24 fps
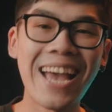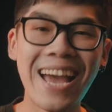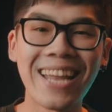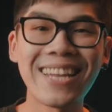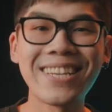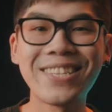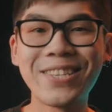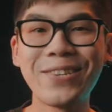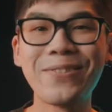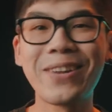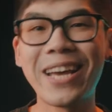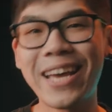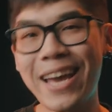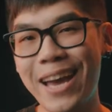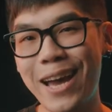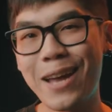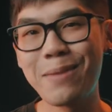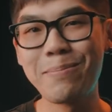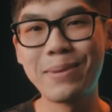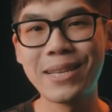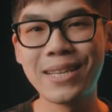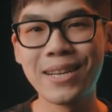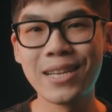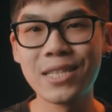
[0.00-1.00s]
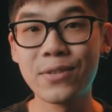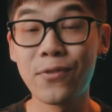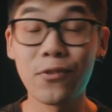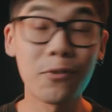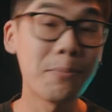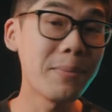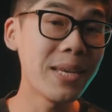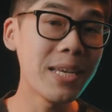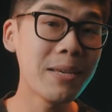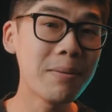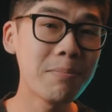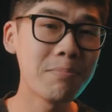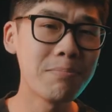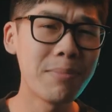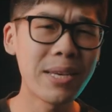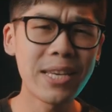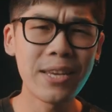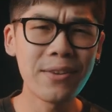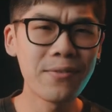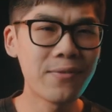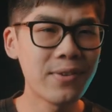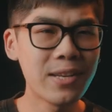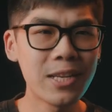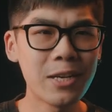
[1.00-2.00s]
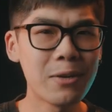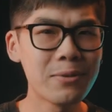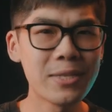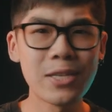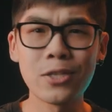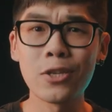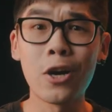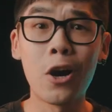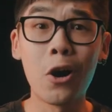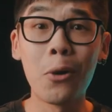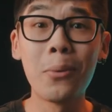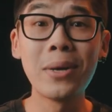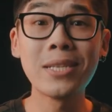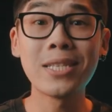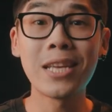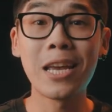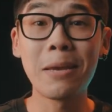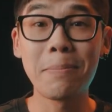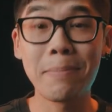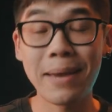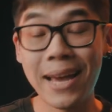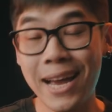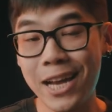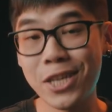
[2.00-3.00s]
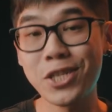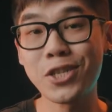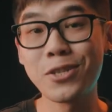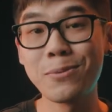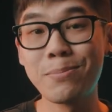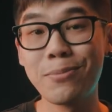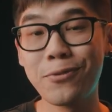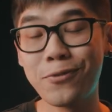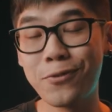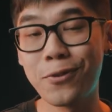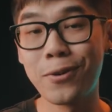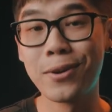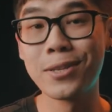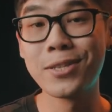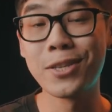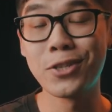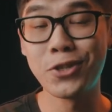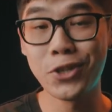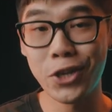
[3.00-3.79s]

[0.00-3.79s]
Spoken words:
attitude I had because for me, making videos is always a passion before it's a